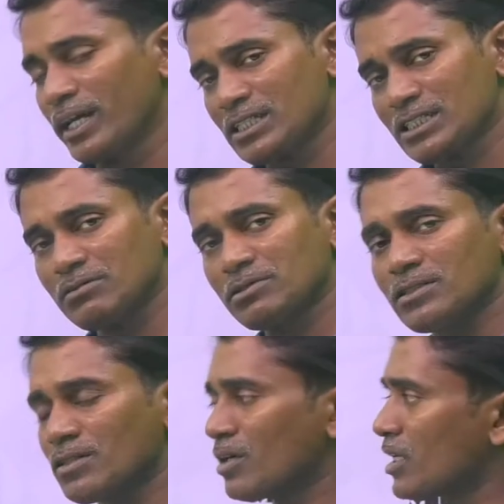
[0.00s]
enzymes
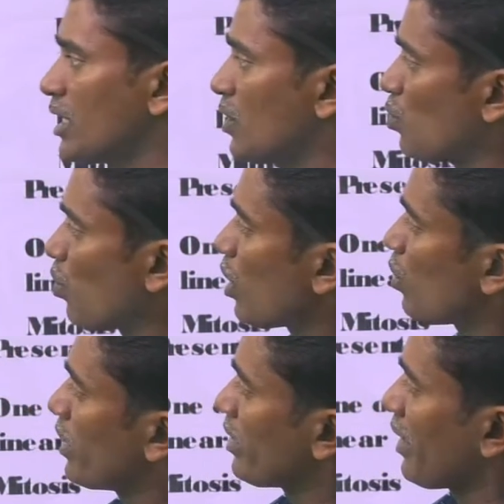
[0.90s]
that are
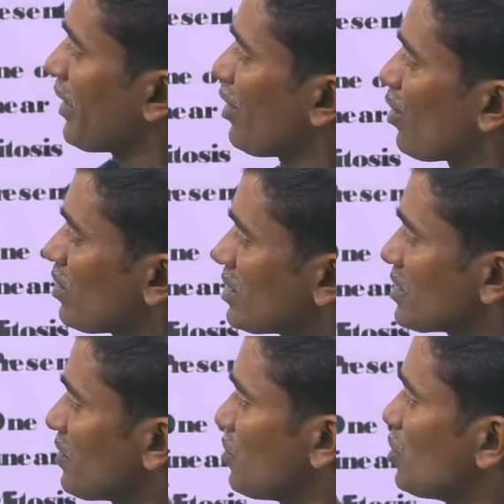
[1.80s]
involved in hydrolysis
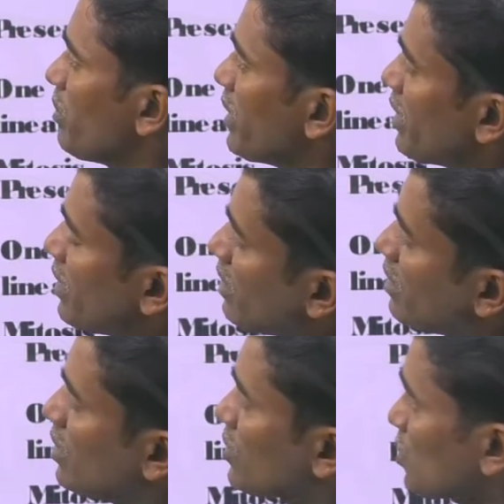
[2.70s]
of food material.
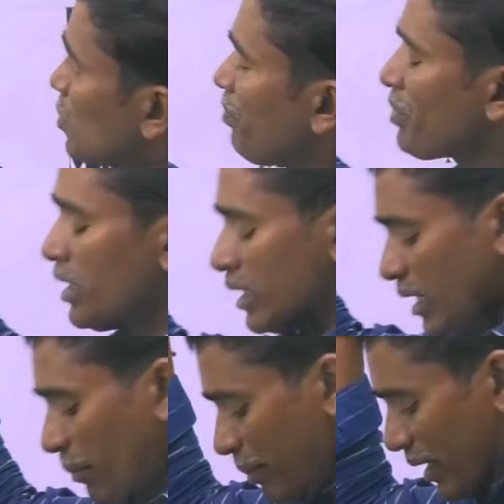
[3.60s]
So,
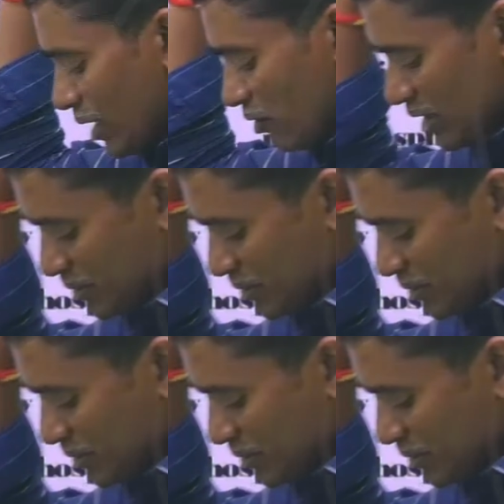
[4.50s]
comparatively